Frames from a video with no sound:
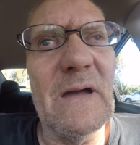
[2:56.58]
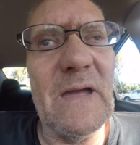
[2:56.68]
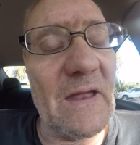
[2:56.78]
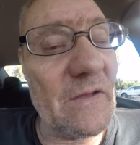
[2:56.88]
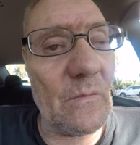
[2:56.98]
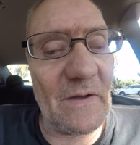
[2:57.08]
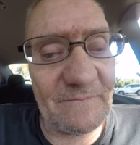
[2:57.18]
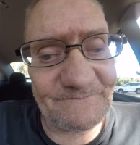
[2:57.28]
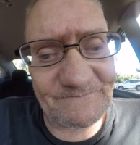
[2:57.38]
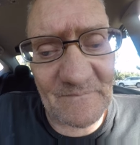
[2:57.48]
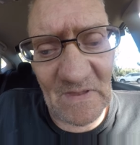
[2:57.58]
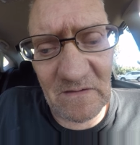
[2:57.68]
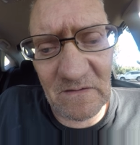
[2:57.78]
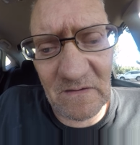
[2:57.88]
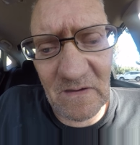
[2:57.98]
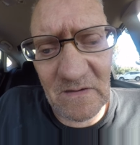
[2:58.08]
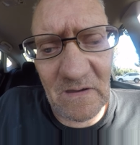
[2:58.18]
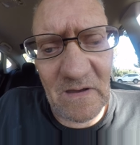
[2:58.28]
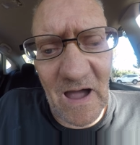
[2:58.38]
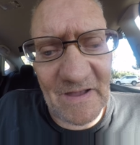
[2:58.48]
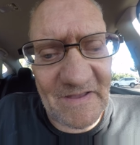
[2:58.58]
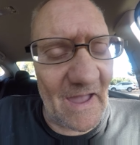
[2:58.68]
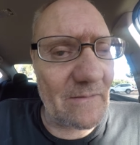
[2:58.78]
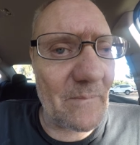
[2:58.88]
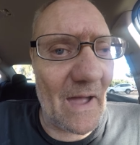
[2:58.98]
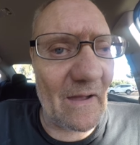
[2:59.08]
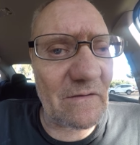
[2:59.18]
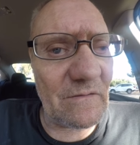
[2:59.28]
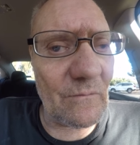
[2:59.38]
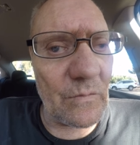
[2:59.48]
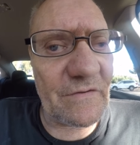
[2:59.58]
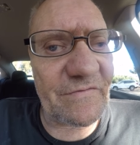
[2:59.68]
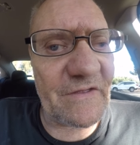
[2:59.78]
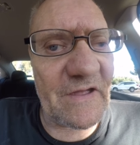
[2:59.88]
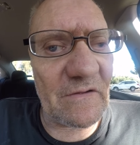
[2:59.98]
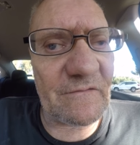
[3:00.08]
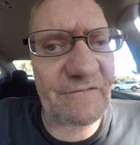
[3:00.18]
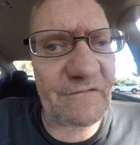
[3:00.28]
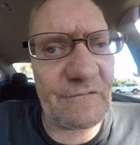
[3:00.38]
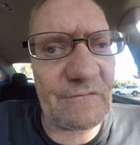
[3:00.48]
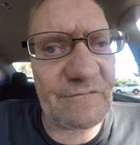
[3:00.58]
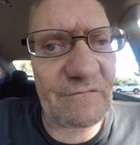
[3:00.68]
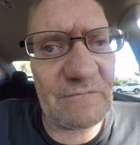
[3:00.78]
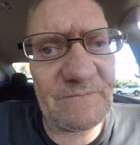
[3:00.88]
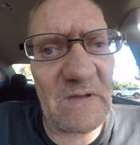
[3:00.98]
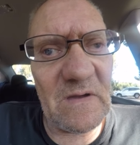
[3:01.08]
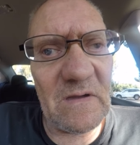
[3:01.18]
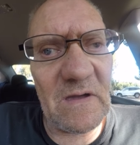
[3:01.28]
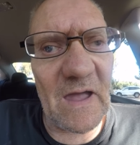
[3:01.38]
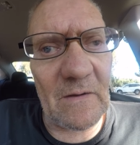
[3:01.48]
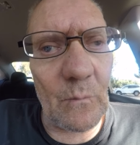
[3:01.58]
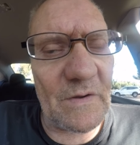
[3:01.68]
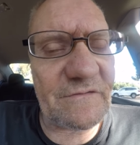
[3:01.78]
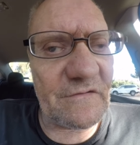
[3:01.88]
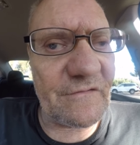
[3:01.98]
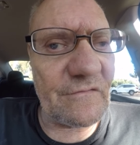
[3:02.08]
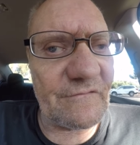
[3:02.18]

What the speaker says: Anyway, I came back with the other shoes and went to do the